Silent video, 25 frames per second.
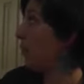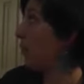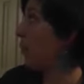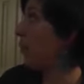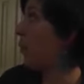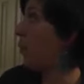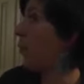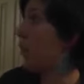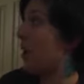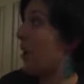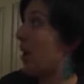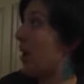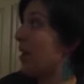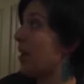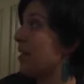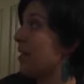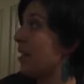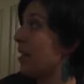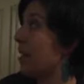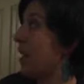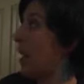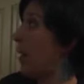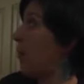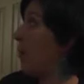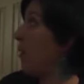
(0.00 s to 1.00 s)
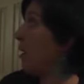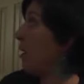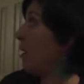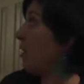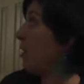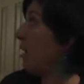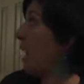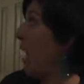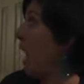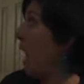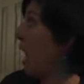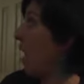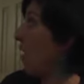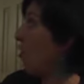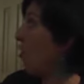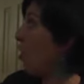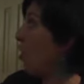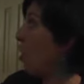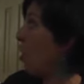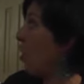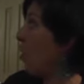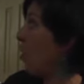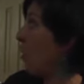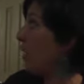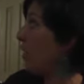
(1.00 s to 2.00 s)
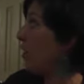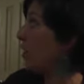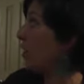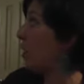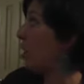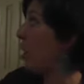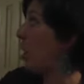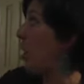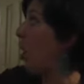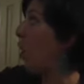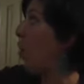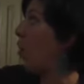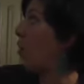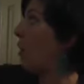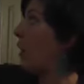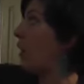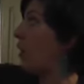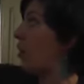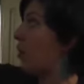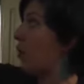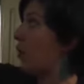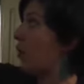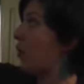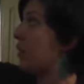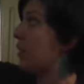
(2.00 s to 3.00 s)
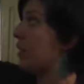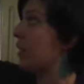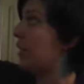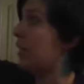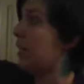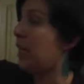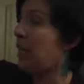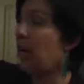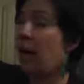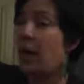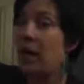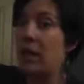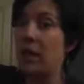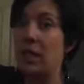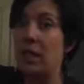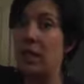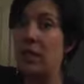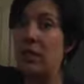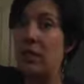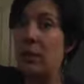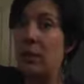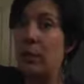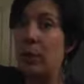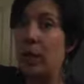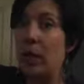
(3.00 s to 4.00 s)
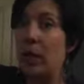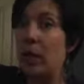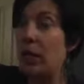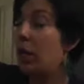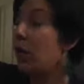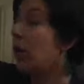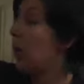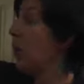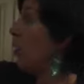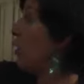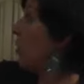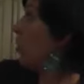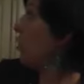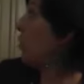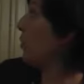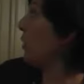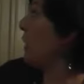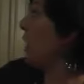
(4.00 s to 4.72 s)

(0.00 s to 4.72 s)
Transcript: But we're not done yet because ado ends in an O and rodilla is feminine. So